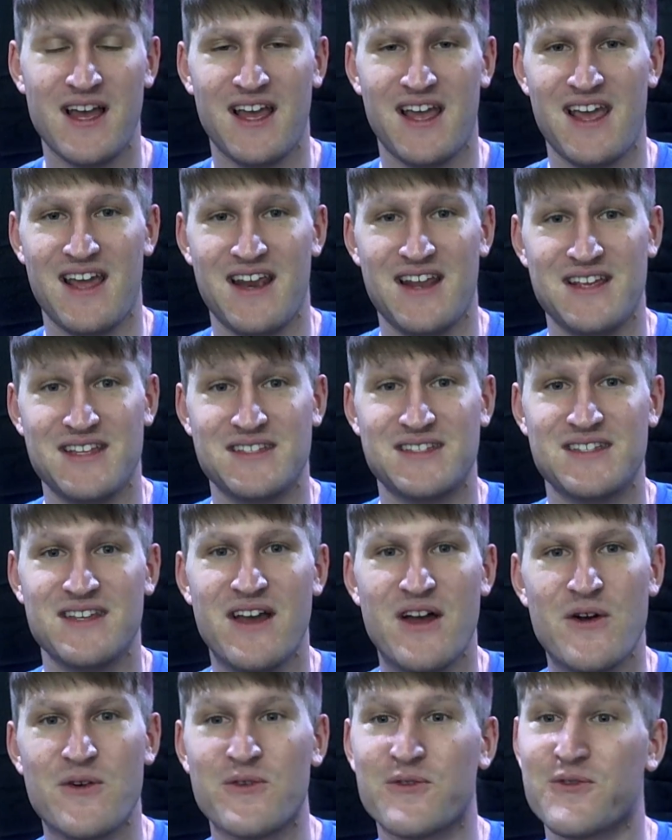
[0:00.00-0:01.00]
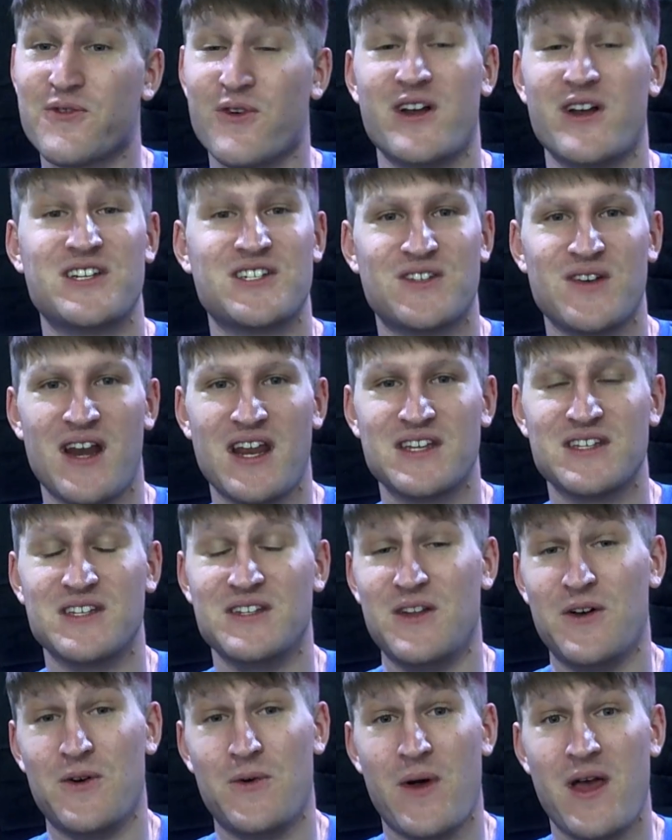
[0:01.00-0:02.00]
It is frustrating to
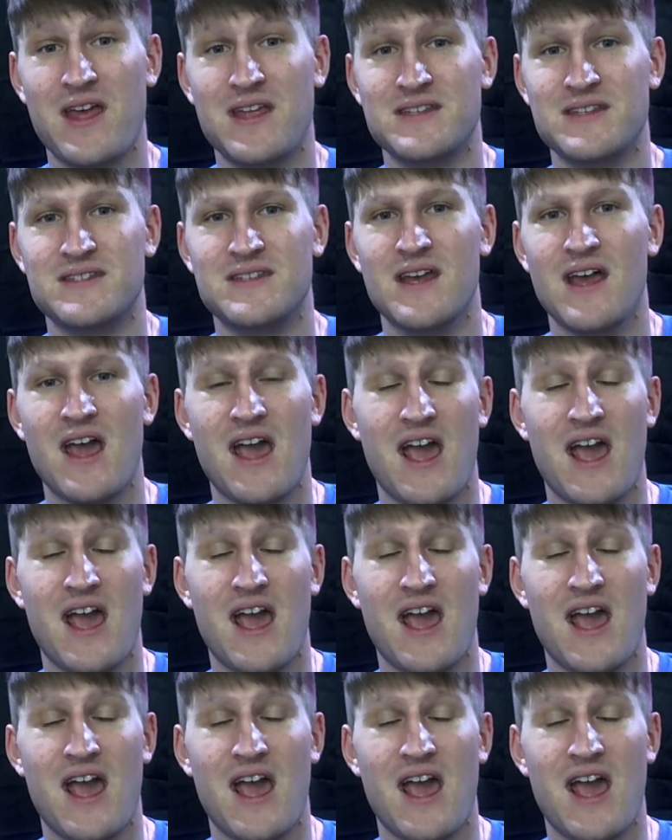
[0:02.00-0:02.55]
no end,